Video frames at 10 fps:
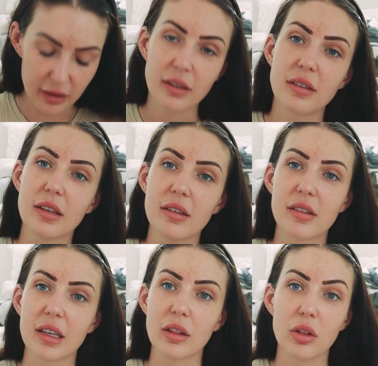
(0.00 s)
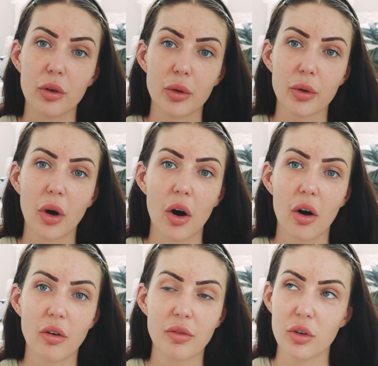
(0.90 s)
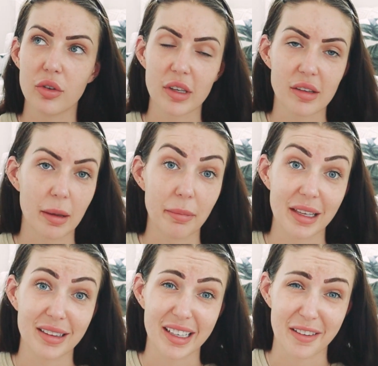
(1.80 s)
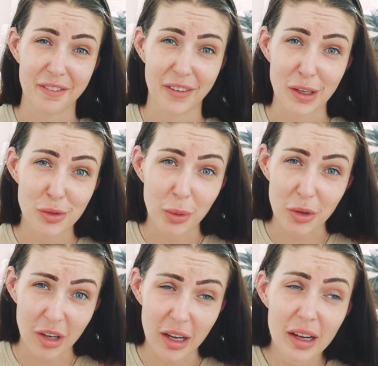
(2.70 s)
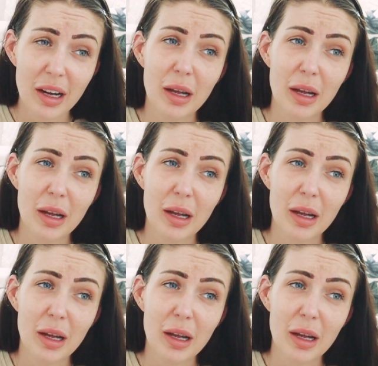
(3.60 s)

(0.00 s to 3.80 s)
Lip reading: this is in lieu of using something like a face washer,